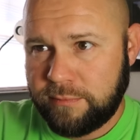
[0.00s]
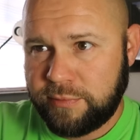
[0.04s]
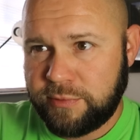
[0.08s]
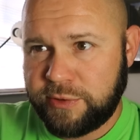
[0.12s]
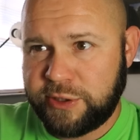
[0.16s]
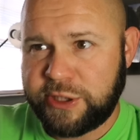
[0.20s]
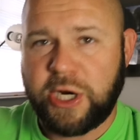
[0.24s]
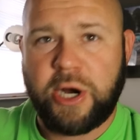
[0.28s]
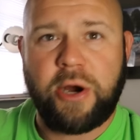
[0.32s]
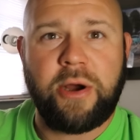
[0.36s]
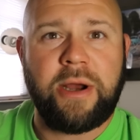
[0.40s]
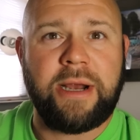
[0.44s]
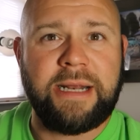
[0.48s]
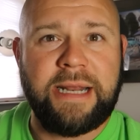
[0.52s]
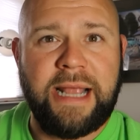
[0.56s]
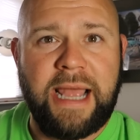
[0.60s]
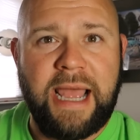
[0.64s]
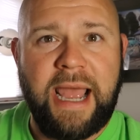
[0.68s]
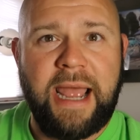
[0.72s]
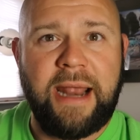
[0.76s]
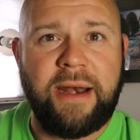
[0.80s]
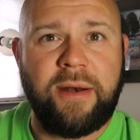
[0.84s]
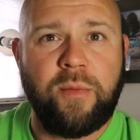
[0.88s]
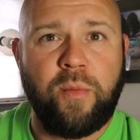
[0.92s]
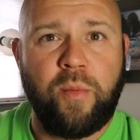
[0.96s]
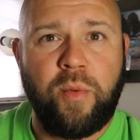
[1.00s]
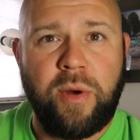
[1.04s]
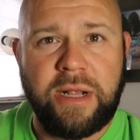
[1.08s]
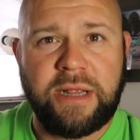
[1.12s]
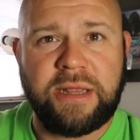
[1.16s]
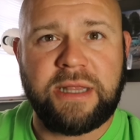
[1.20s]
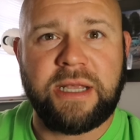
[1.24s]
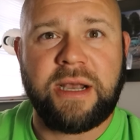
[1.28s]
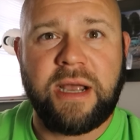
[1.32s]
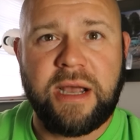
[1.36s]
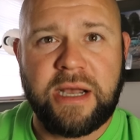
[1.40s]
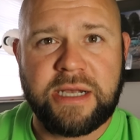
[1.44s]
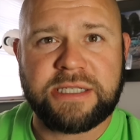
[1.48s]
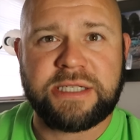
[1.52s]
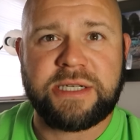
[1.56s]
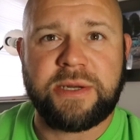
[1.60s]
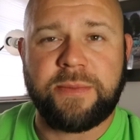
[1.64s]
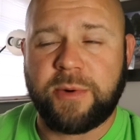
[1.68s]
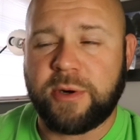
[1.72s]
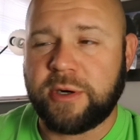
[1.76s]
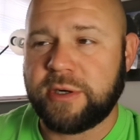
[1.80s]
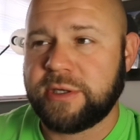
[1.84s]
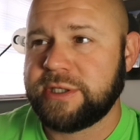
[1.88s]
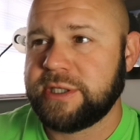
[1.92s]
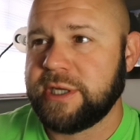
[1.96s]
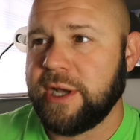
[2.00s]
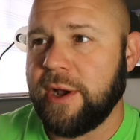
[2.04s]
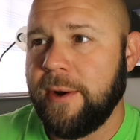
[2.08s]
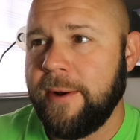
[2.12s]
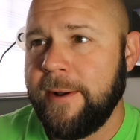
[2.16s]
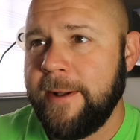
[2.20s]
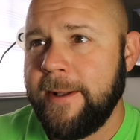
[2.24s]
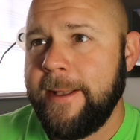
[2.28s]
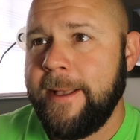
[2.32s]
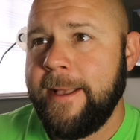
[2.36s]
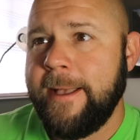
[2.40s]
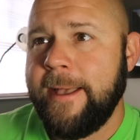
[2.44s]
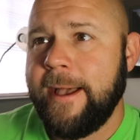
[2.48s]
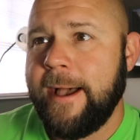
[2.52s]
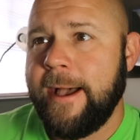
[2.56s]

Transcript: sharing that with the customer. So,